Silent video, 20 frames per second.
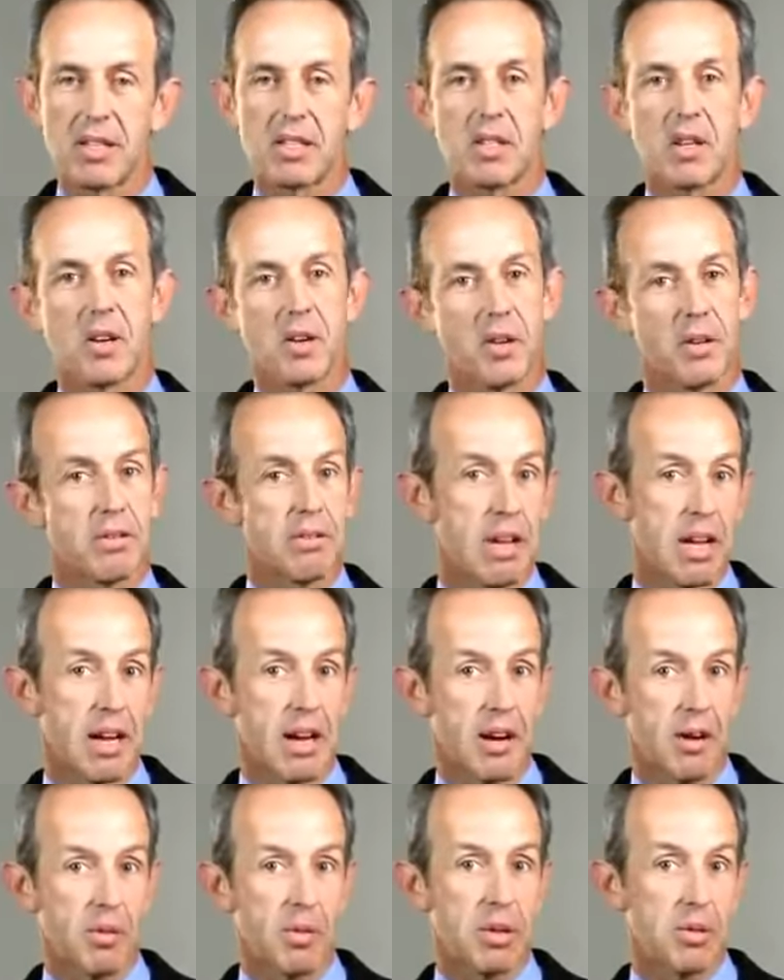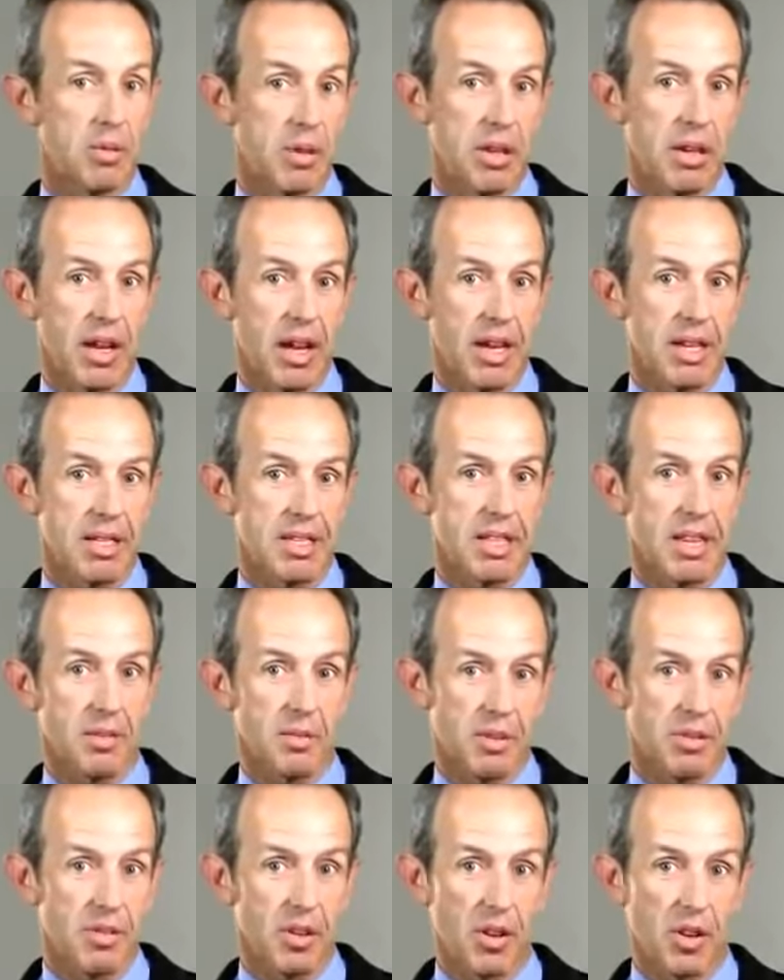So now we realize,
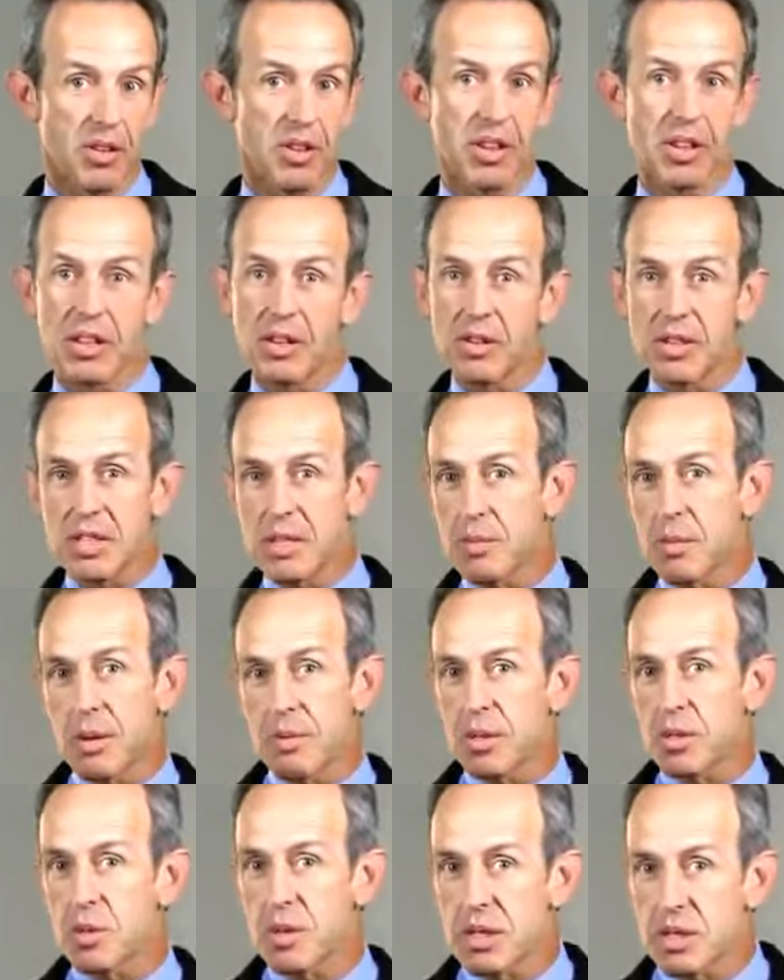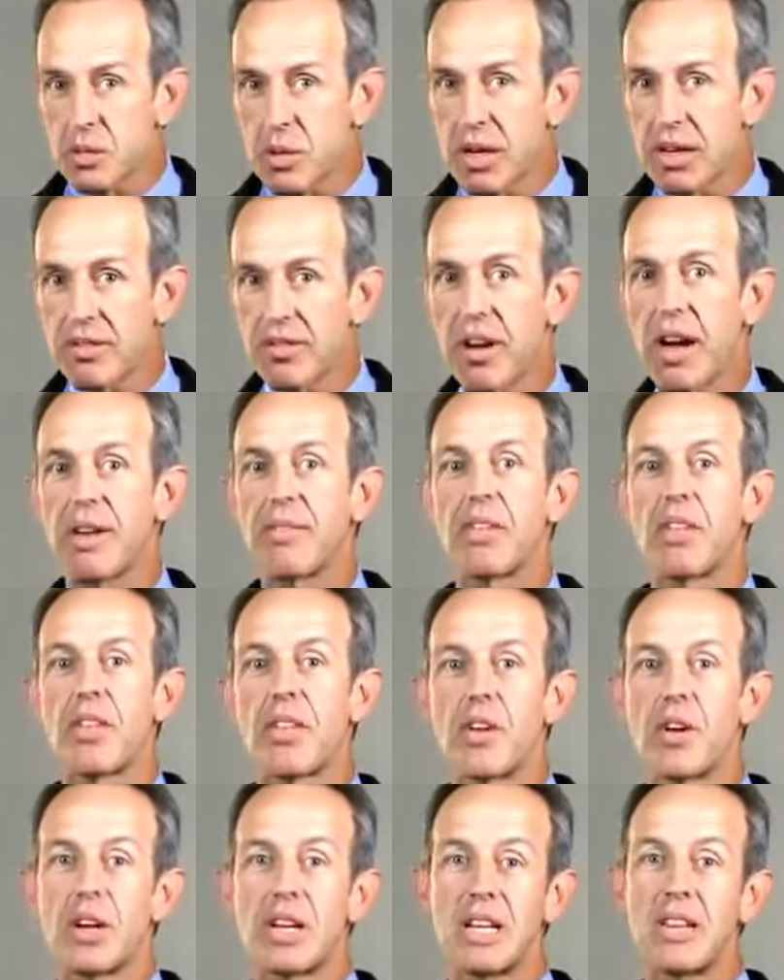and we've learned, that there are somewhere between 25
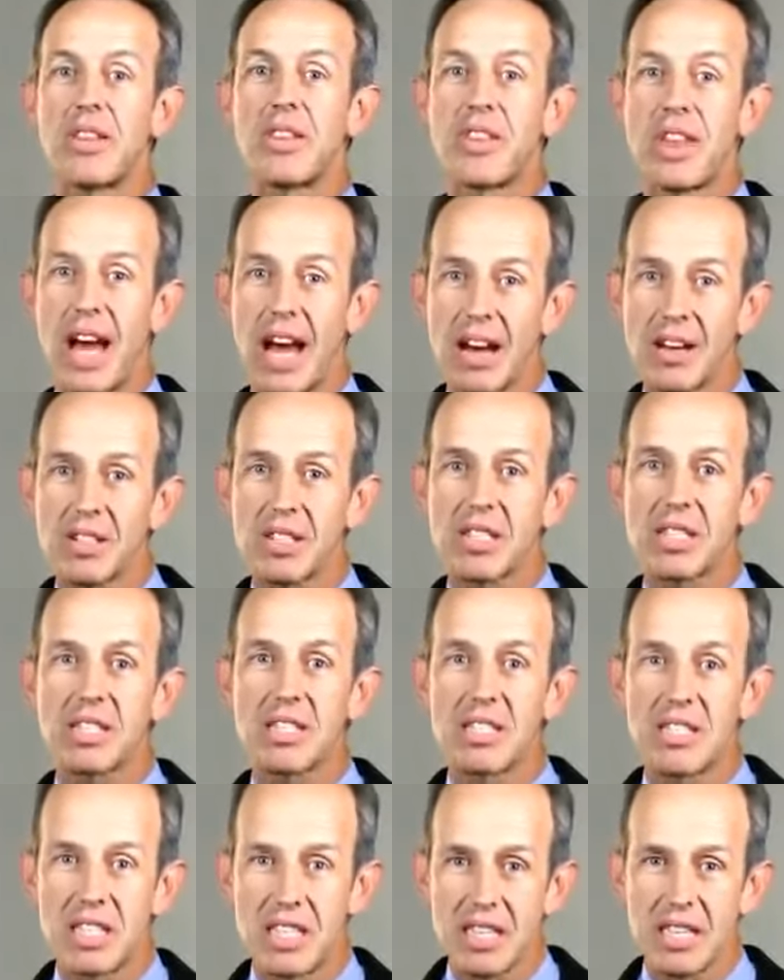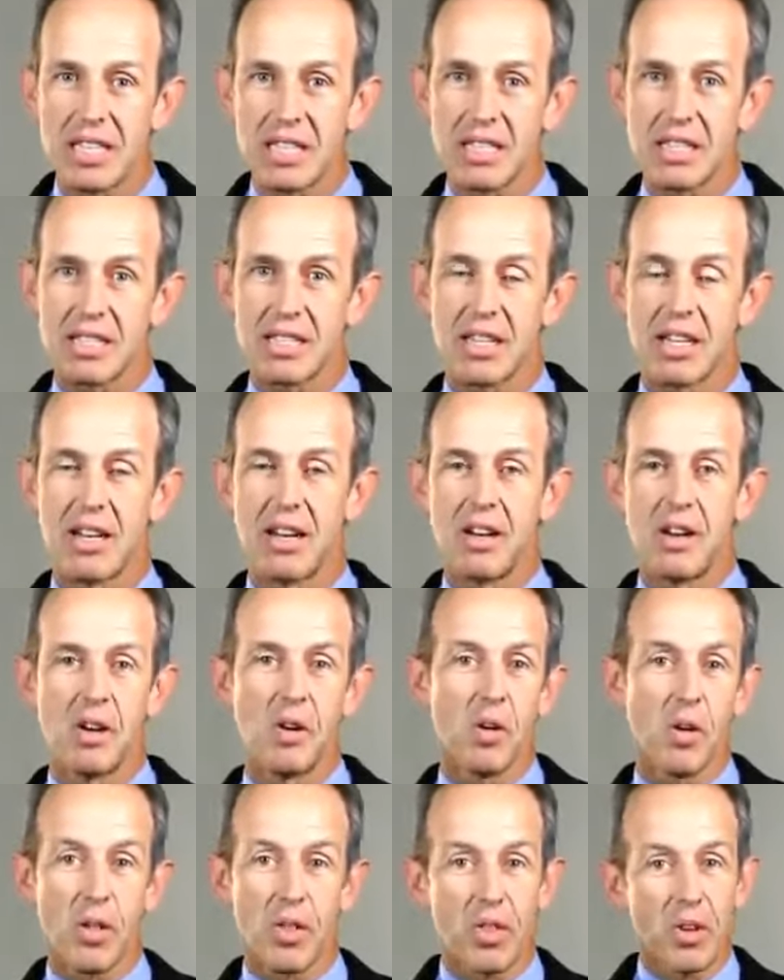and 30,000 genes,
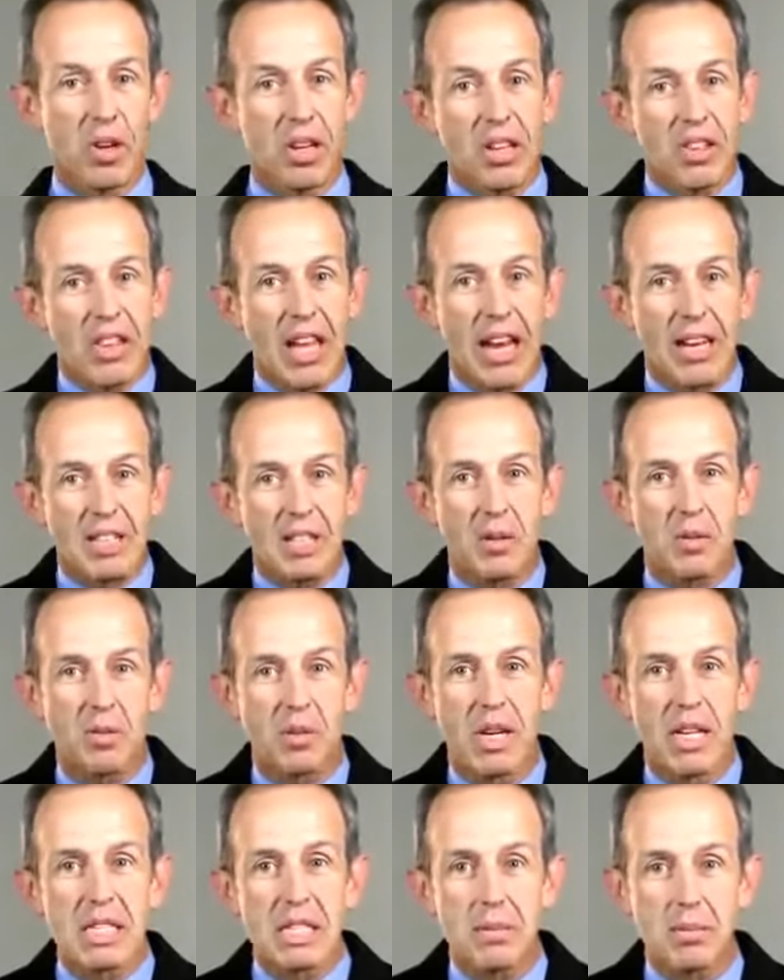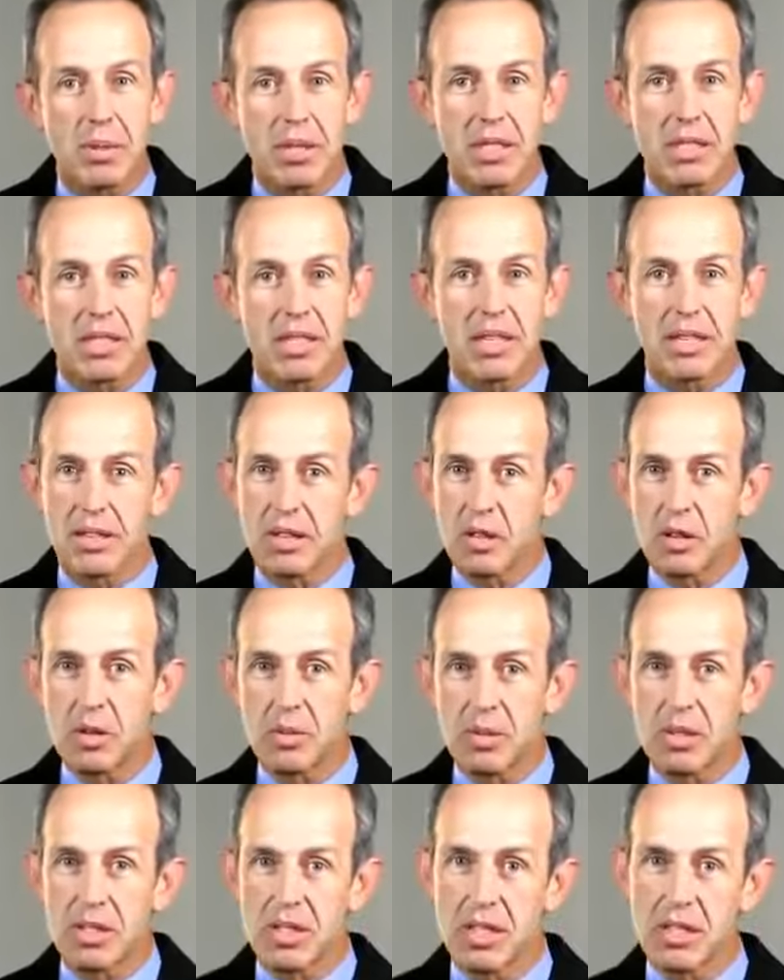or 30,000 recipes in the
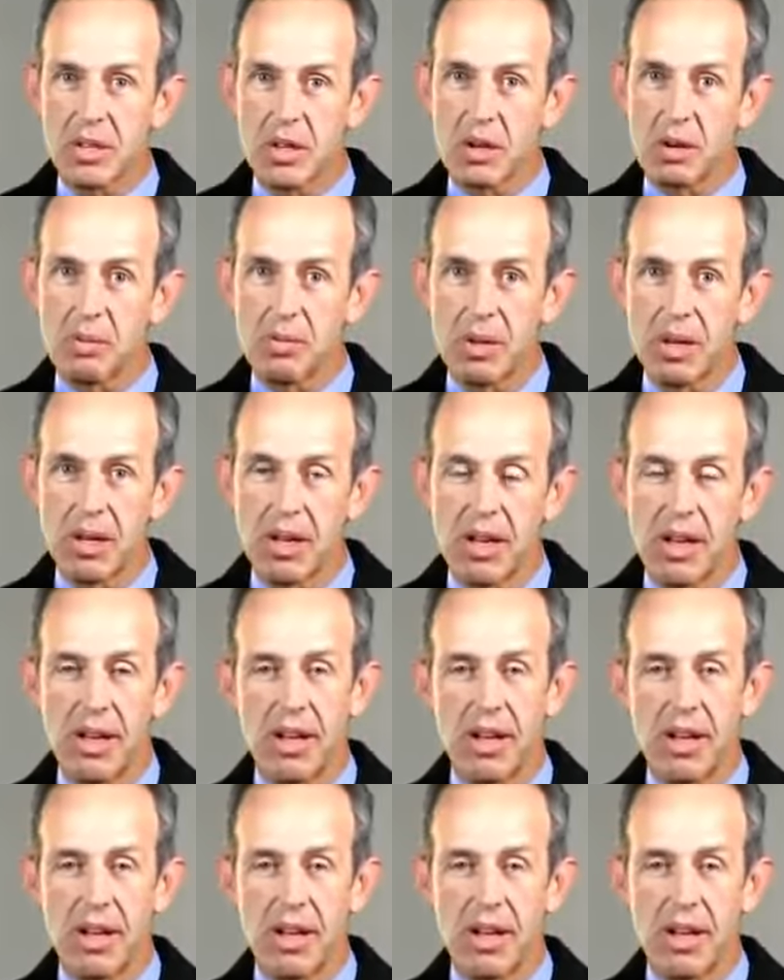human genome.